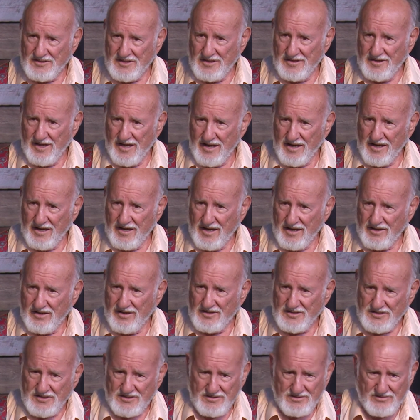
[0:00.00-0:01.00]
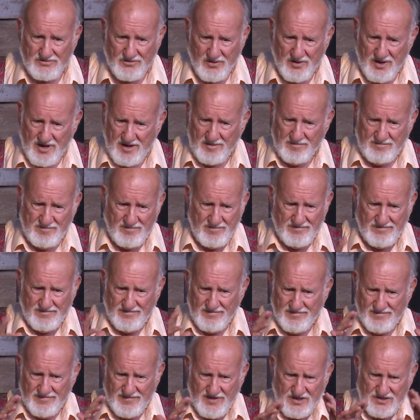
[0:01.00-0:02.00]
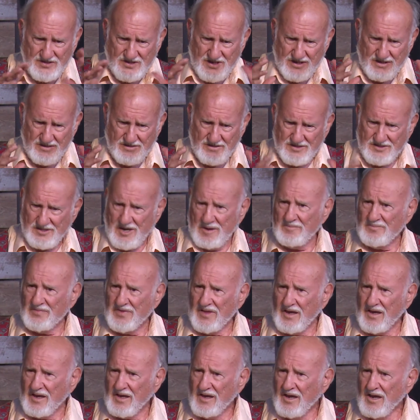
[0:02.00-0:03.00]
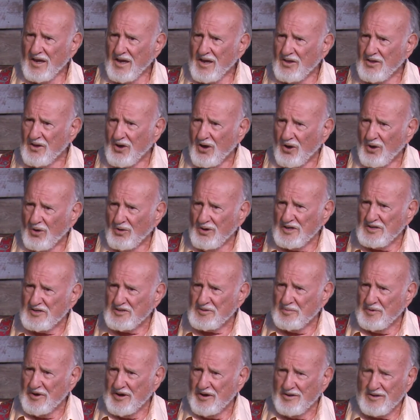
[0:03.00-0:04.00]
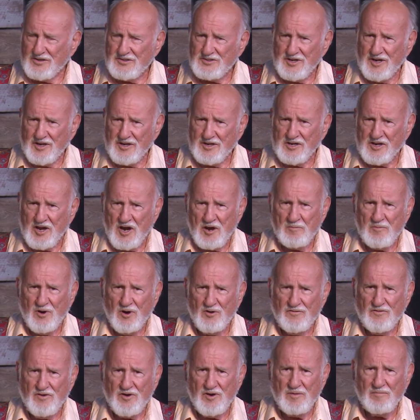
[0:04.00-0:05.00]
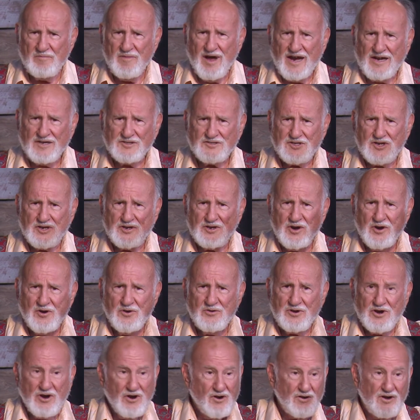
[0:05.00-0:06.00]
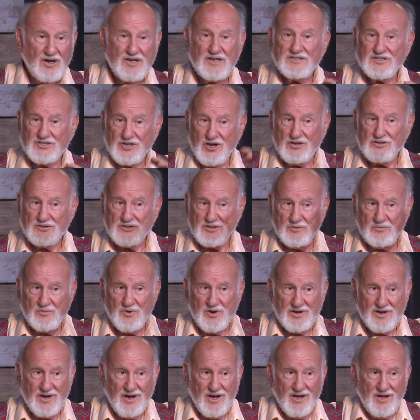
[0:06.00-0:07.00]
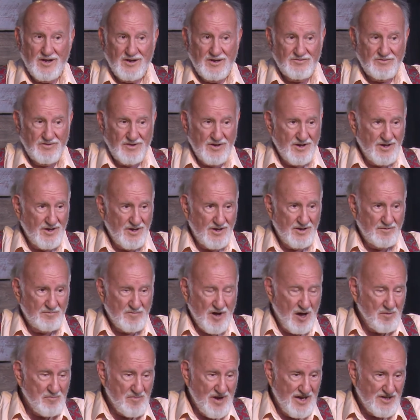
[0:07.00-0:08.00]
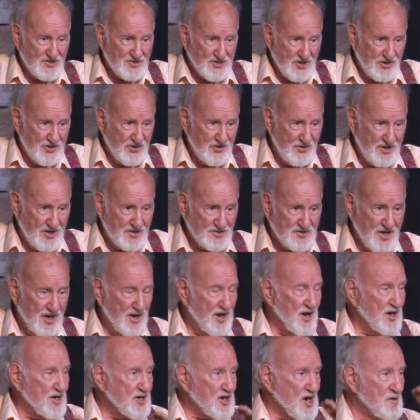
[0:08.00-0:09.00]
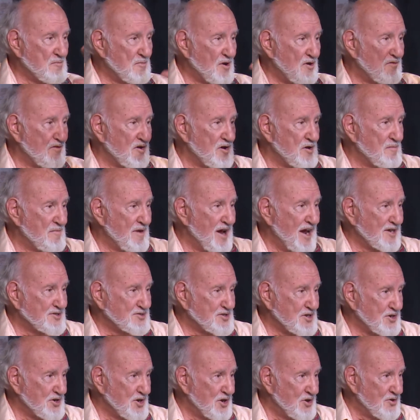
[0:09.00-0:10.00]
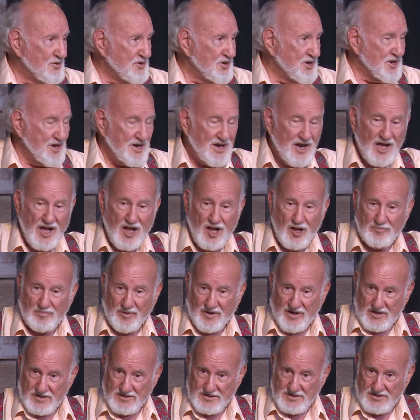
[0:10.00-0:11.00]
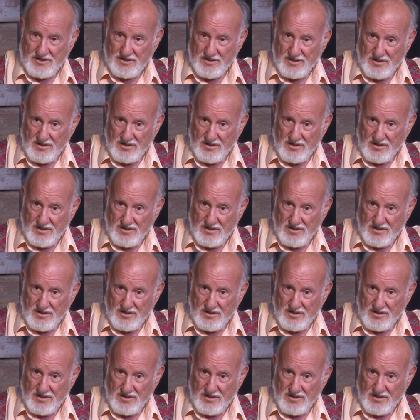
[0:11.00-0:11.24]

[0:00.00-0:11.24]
And then in this dream, vision, something, the Holy Spirit said, come over to Macedonia. He saw someone, a Macedonian, said, come over to Macedonia and help us.